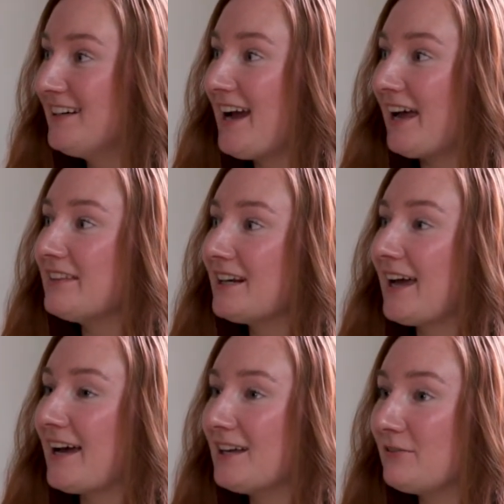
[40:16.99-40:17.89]
And then
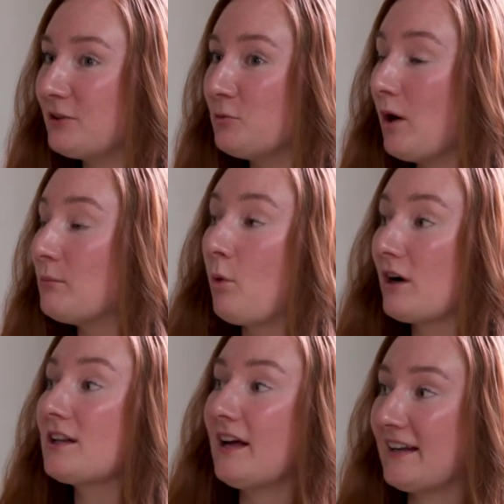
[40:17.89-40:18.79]
if you want more
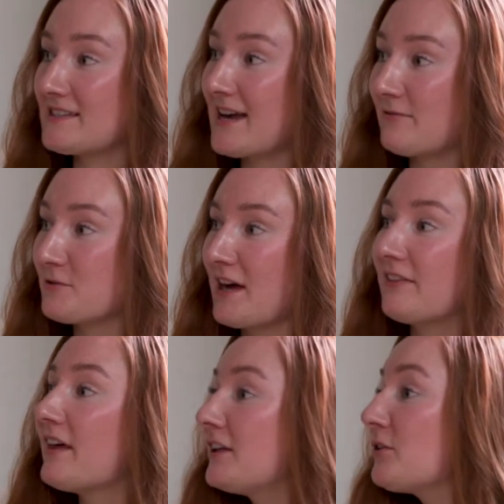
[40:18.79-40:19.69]
clients after that,
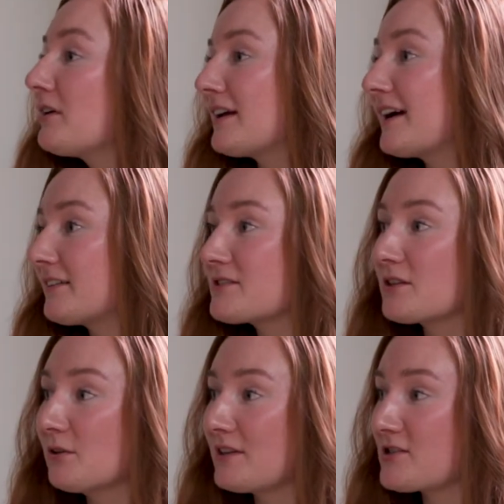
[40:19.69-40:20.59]
then you can kind of
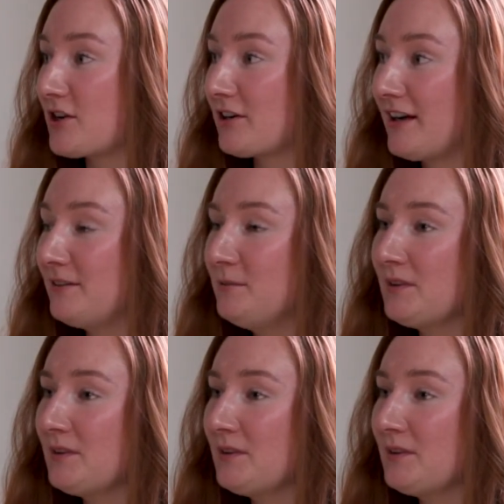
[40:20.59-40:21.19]
slowly start it.